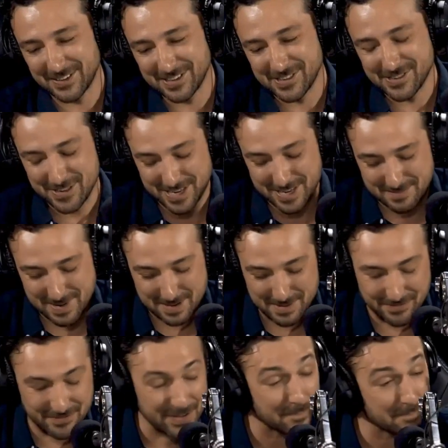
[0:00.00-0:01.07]
doing. You're trying to make
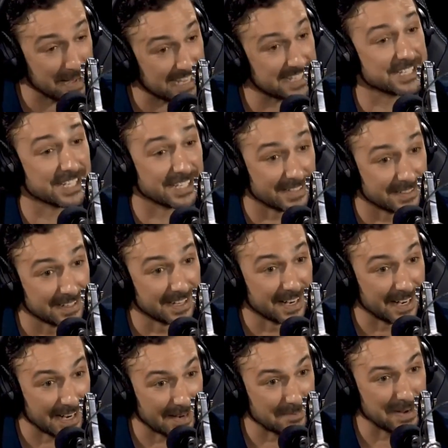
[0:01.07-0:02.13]
me feel better
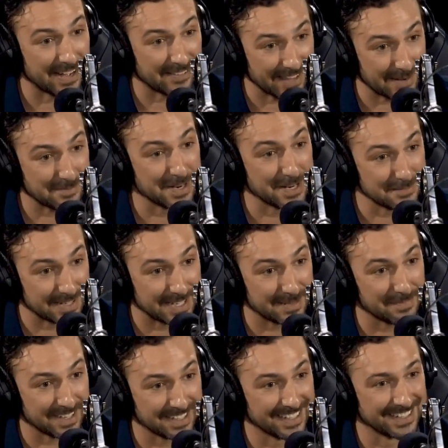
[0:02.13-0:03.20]
about that moment
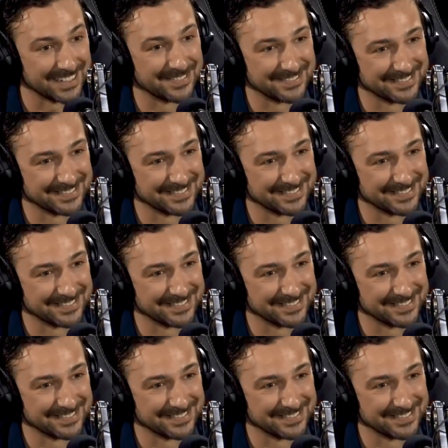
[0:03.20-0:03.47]
in my life.